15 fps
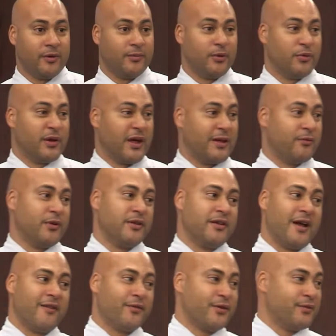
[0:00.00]
But we'd
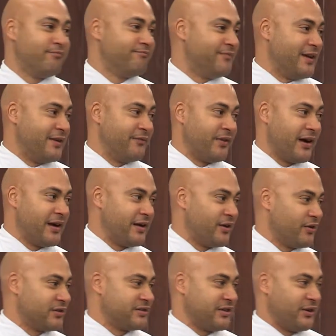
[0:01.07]
never invited
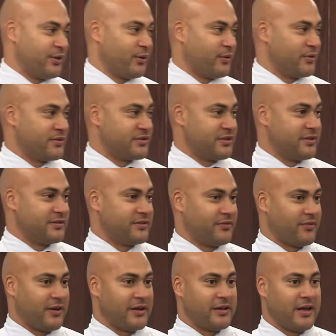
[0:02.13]
our stakeholders in to
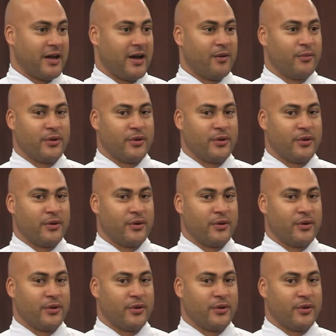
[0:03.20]
find out.